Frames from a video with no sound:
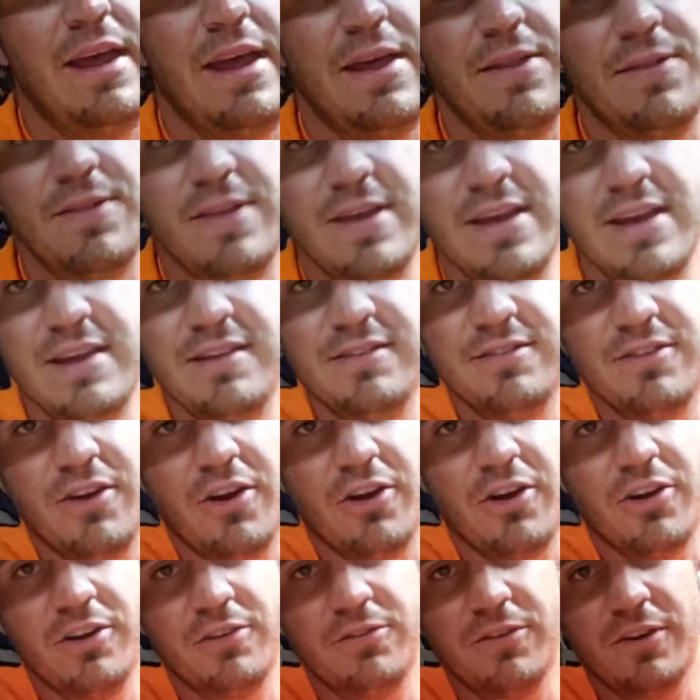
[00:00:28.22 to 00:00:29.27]
And these
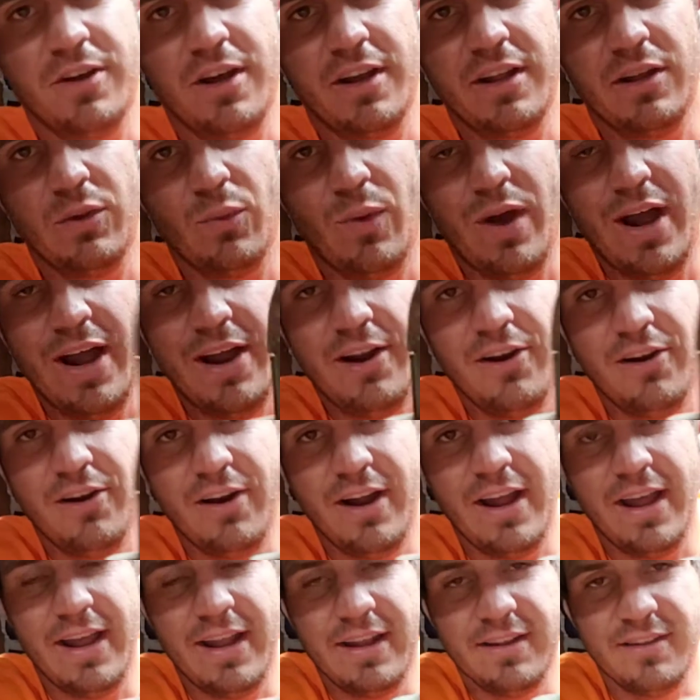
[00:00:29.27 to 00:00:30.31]
are good for cutting wire
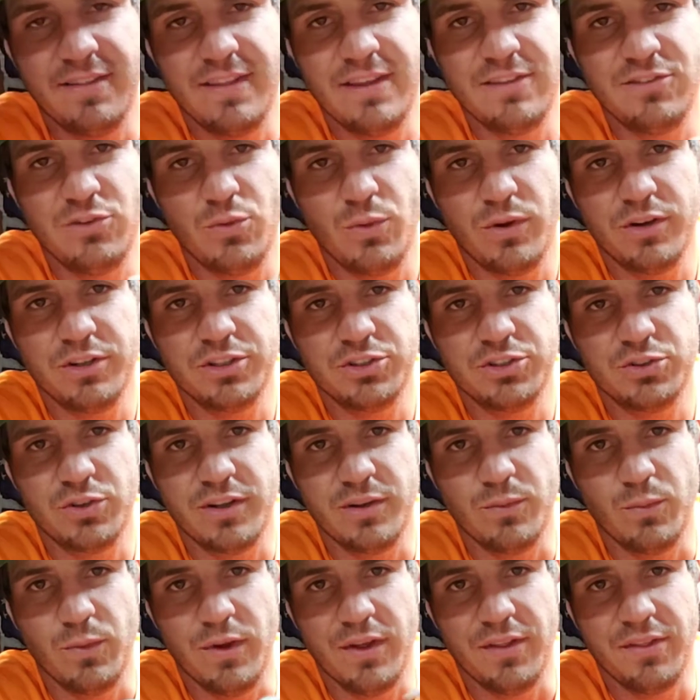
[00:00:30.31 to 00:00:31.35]
and things you want to destroy
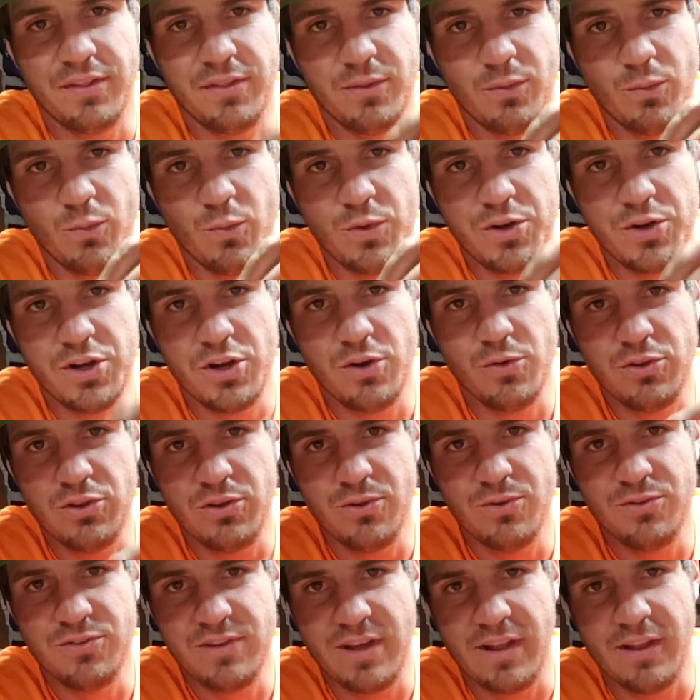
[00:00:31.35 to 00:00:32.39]
them with. We don't
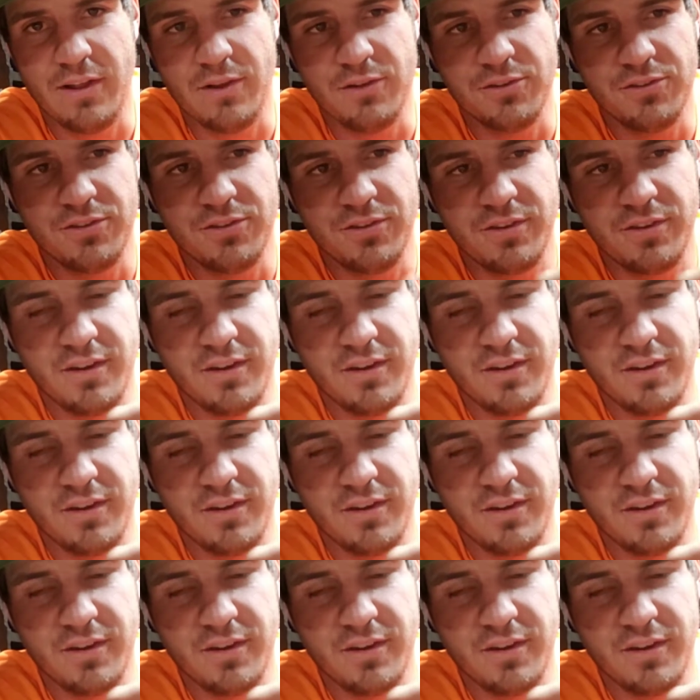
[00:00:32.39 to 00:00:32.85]
use yellows.